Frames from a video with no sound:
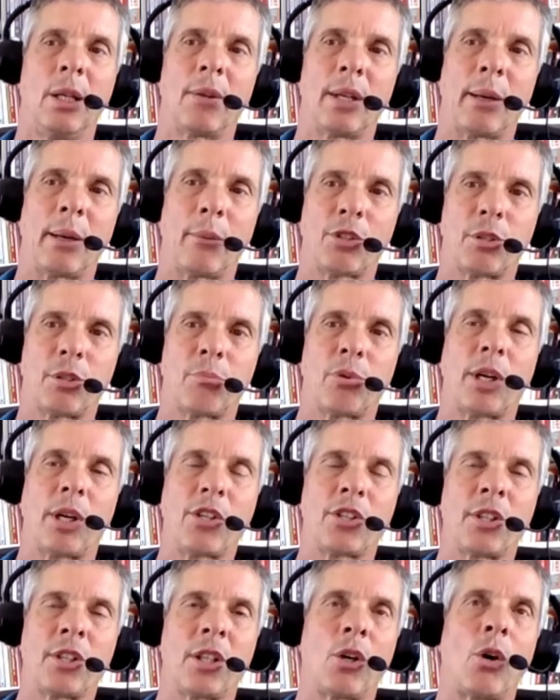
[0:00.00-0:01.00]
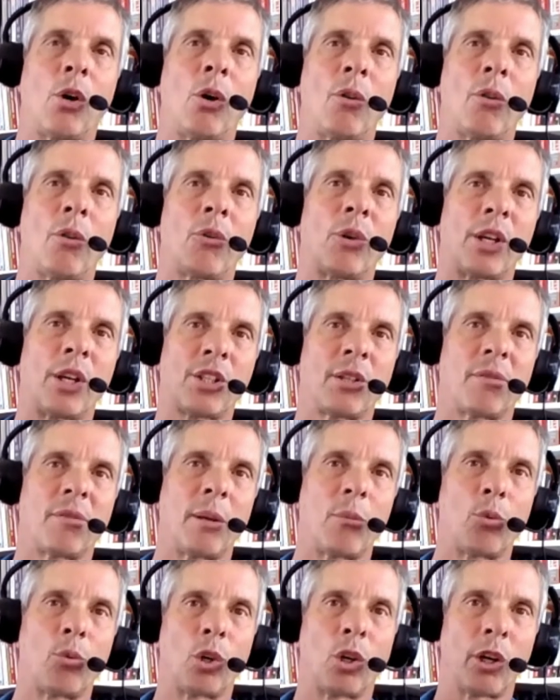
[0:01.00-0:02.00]
That was the president. All the rest of
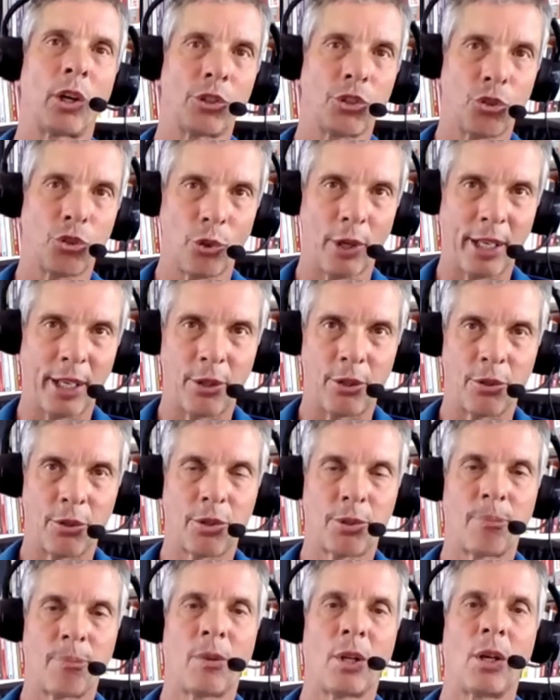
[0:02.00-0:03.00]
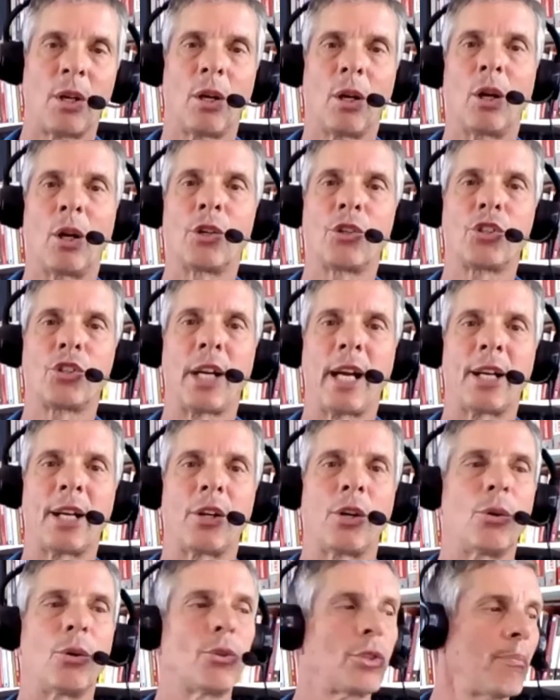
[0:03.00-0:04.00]
them were our trainers, our
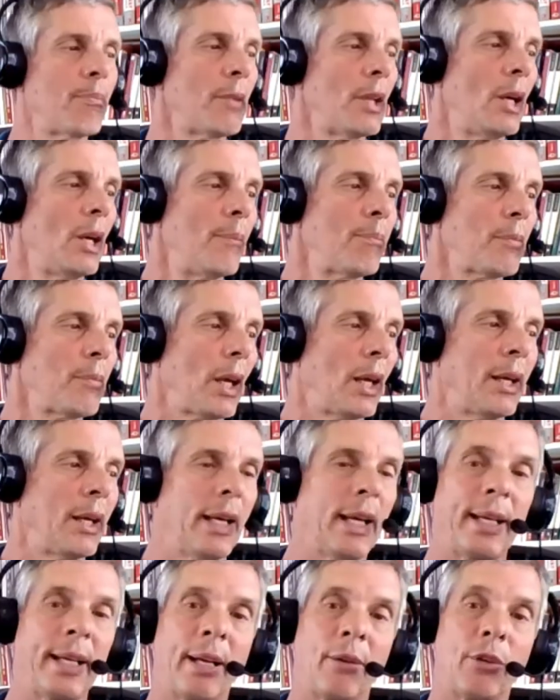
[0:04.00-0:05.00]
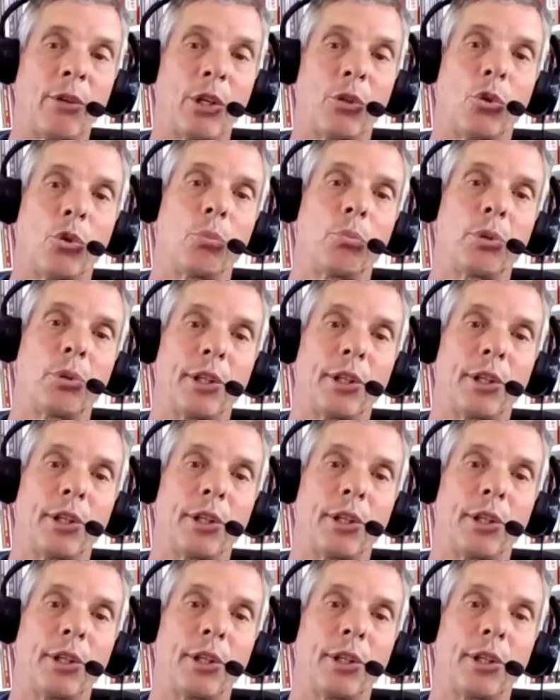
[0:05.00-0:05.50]
shadows. And, and every group